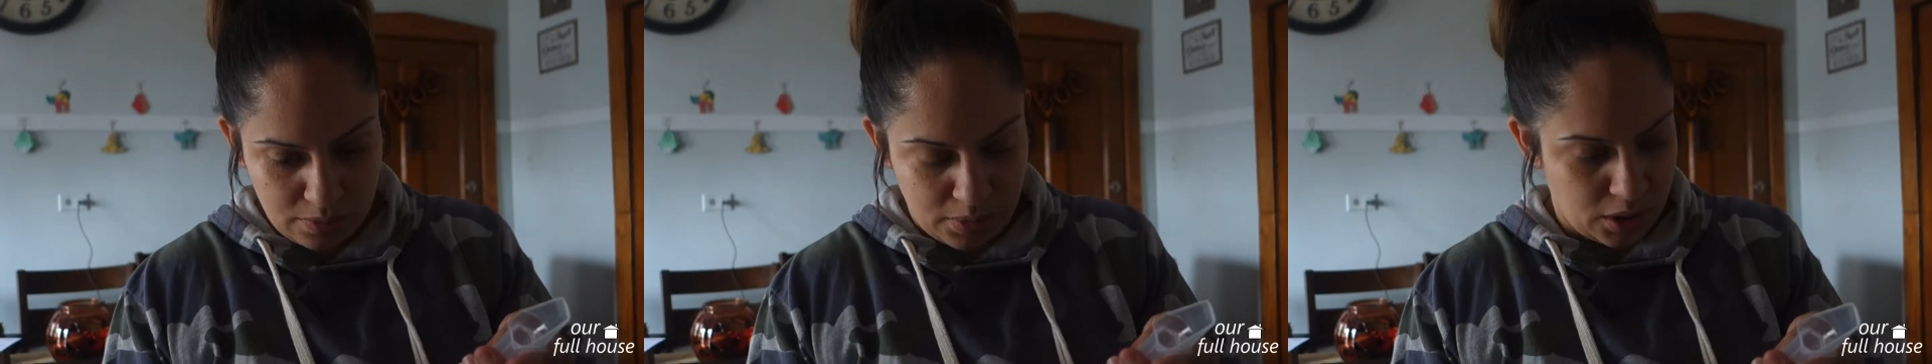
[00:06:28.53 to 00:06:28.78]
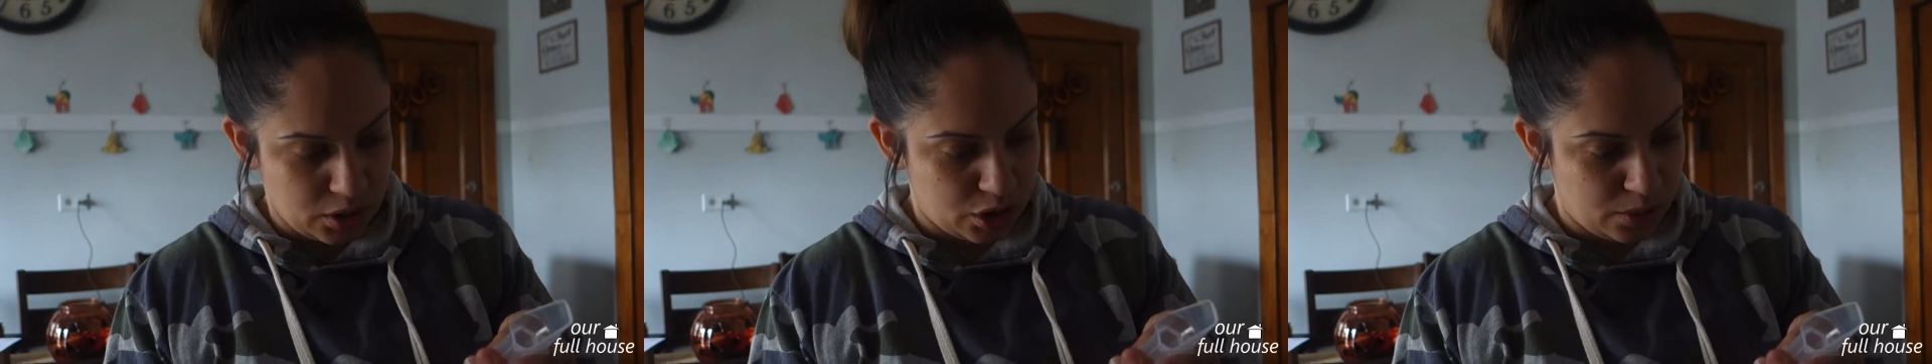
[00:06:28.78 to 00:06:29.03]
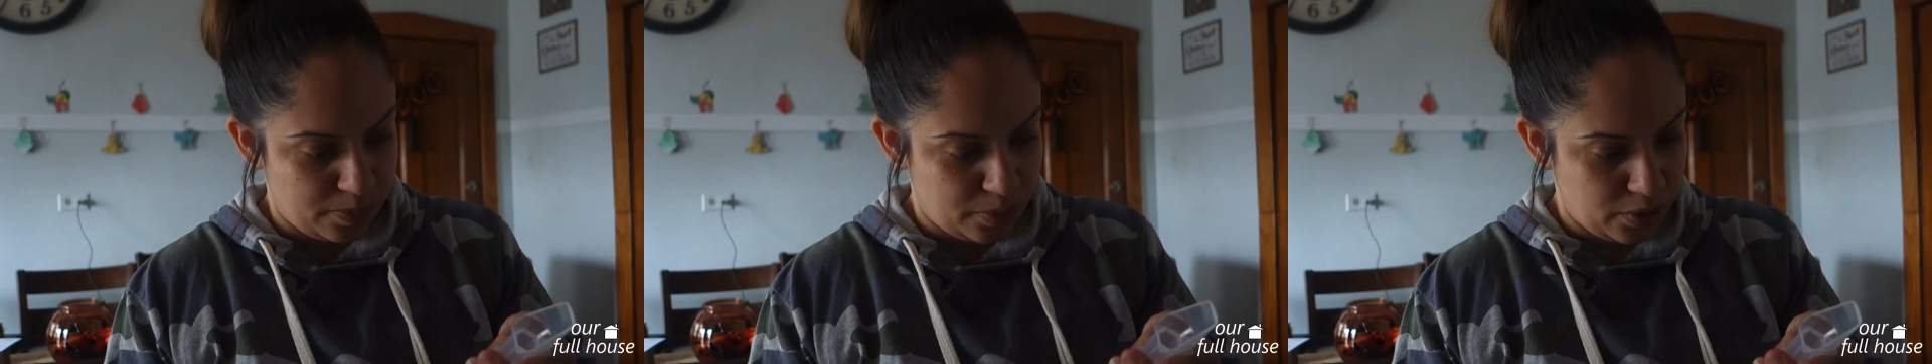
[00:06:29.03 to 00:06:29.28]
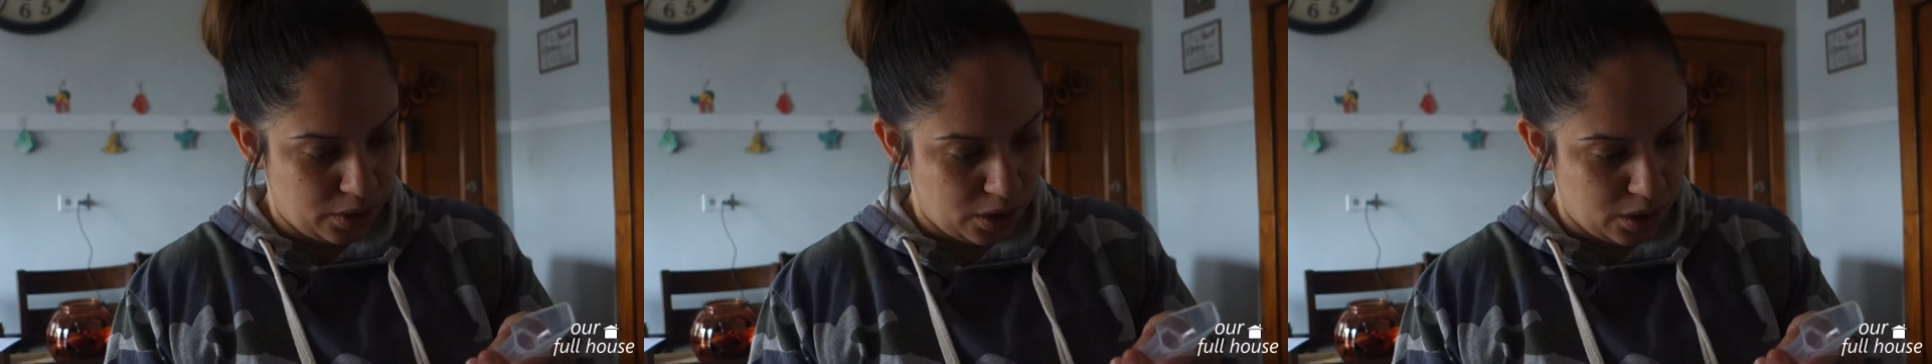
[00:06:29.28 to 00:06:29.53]
because she
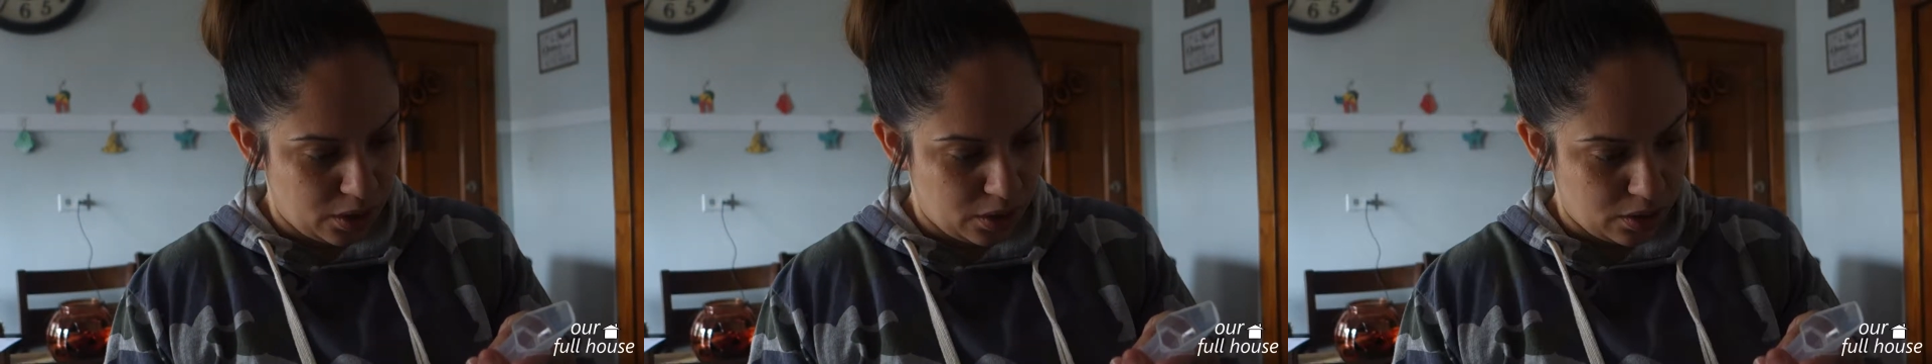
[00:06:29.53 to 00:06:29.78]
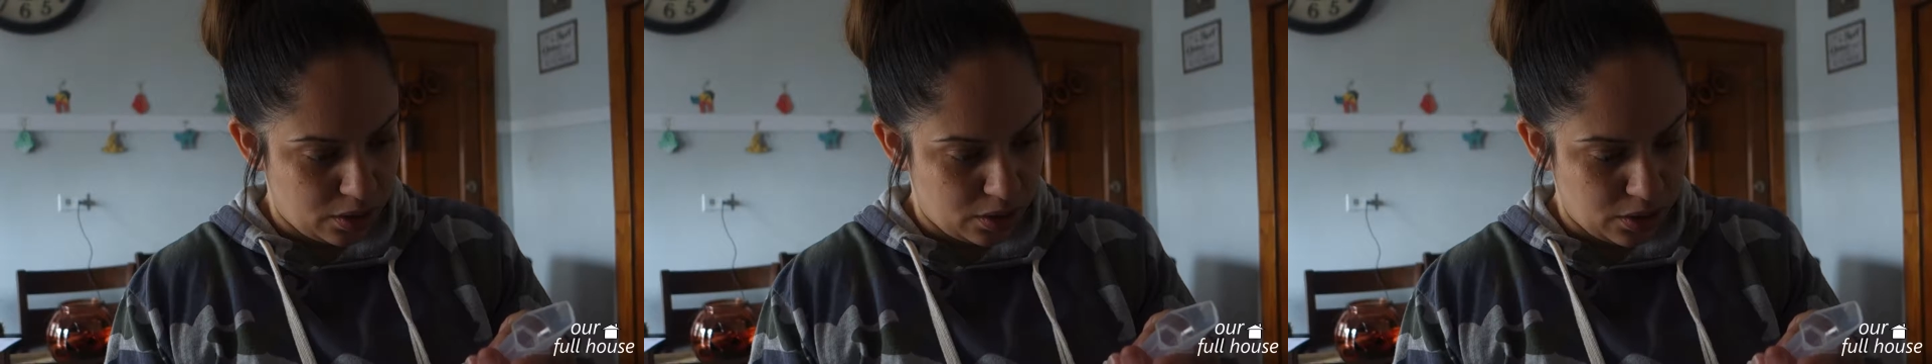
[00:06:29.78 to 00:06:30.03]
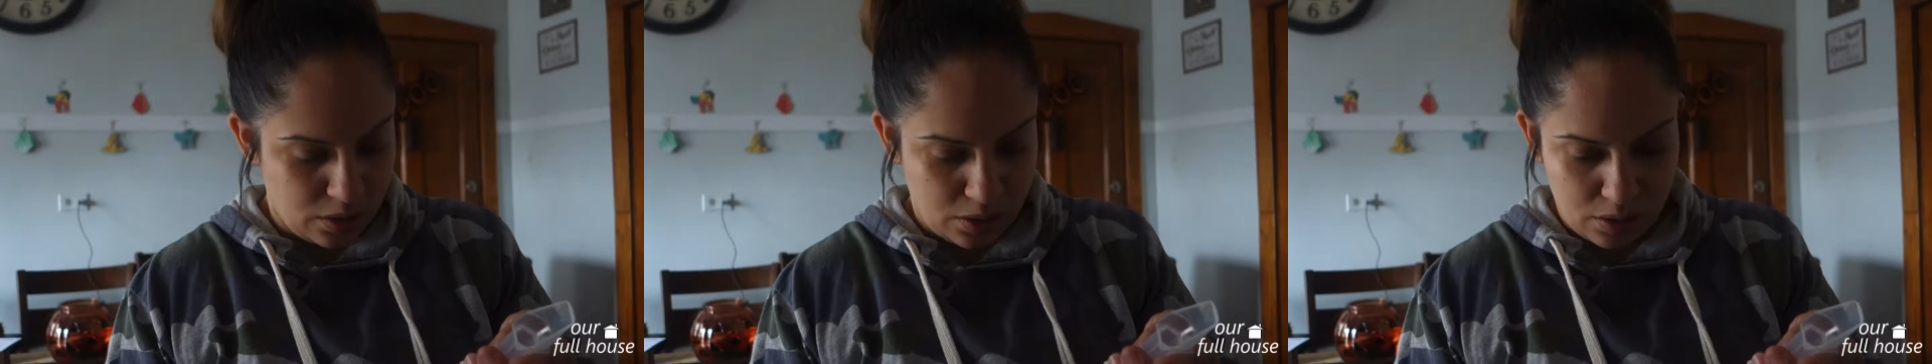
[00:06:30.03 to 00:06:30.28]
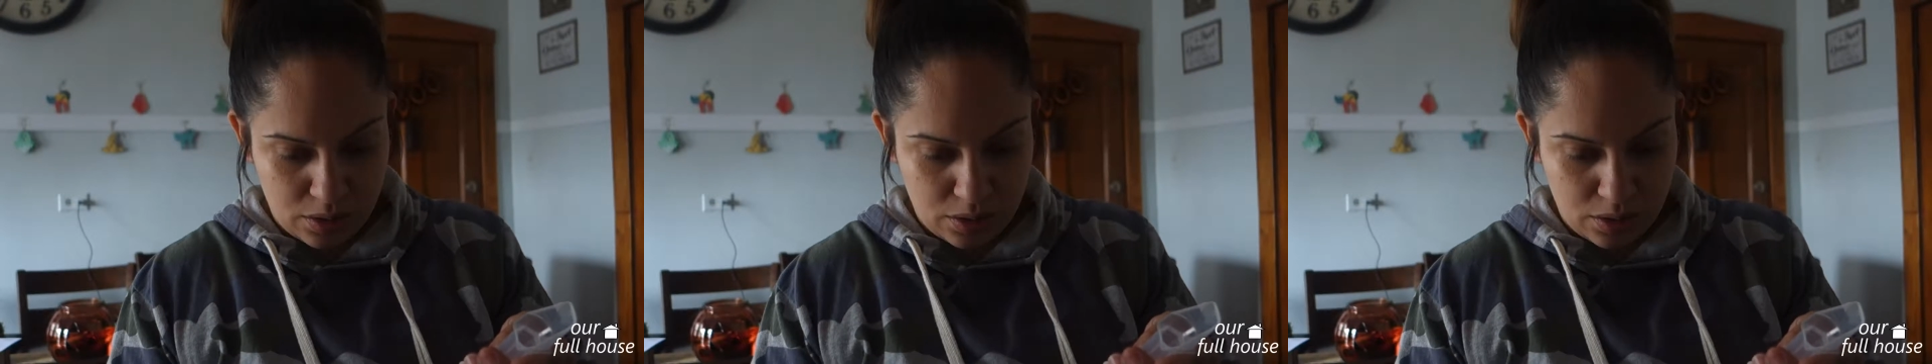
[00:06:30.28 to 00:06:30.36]
put here